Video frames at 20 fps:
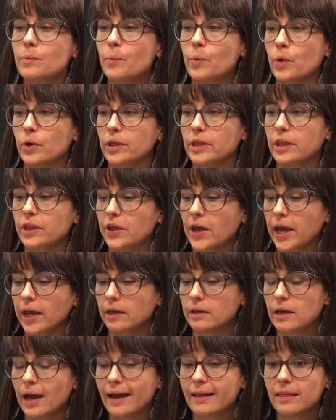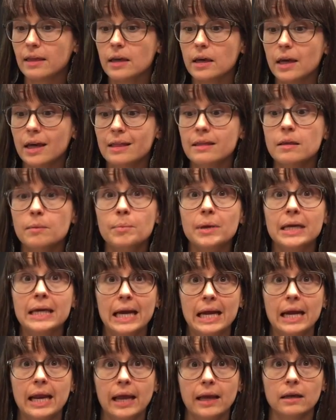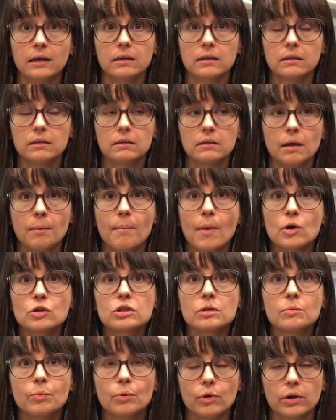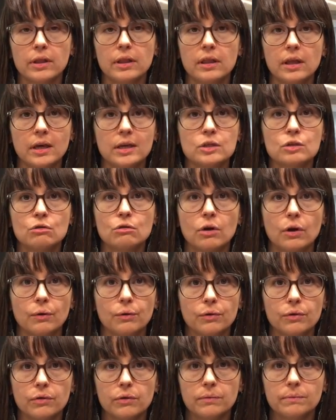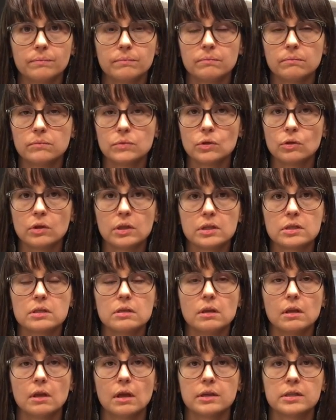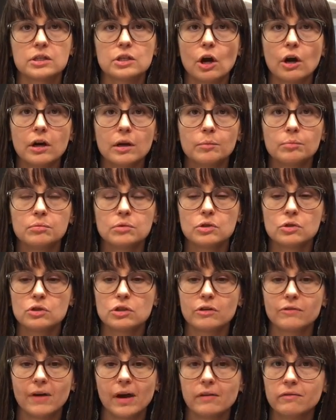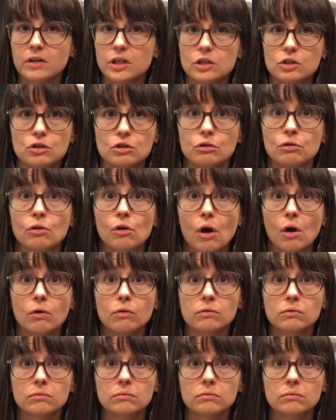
important thing? I think in the beginning, the most important thing is growth. The startup to survive needs to grow.